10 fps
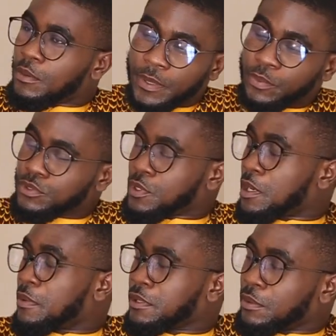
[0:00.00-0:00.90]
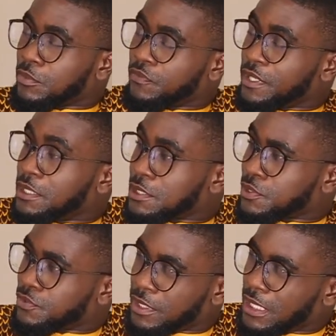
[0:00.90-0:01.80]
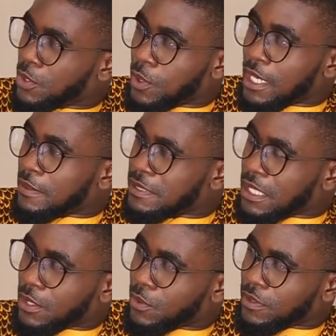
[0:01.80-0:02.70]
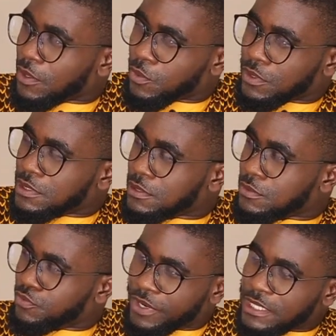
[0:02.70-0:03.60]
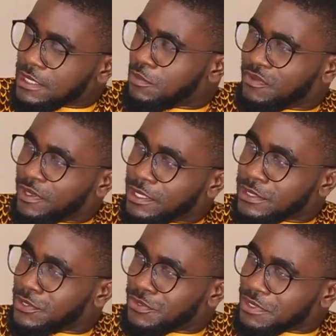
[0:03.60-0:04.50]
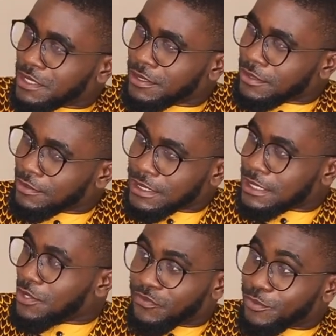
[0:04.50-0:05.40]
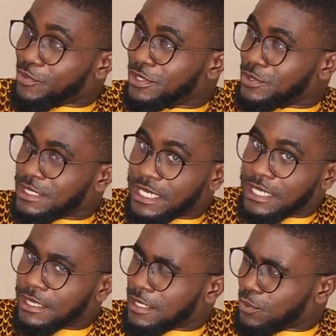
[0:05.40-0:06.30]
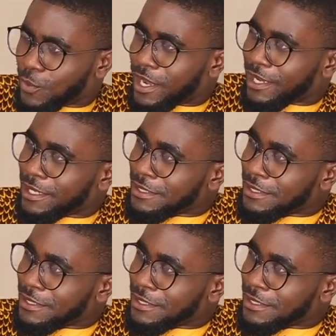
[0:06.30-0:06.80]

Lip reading: people talk about the movie industry collapsing and all that. Rate the movie industry on a scale from 1 to 10, and then why?